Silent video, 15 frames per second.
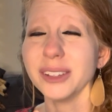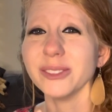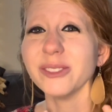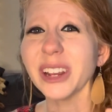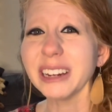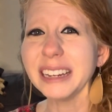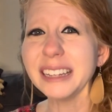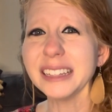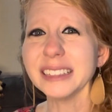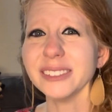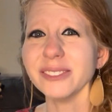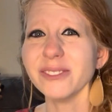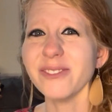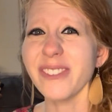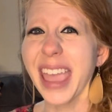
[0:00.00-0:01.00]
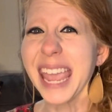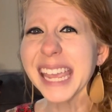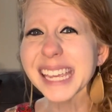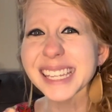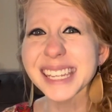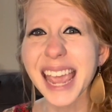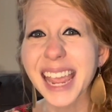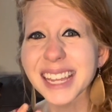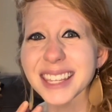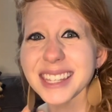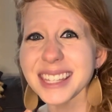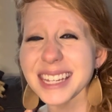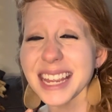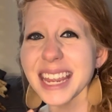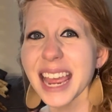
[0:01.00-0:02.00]
very fake
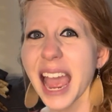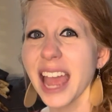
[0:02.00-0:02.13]
tasting.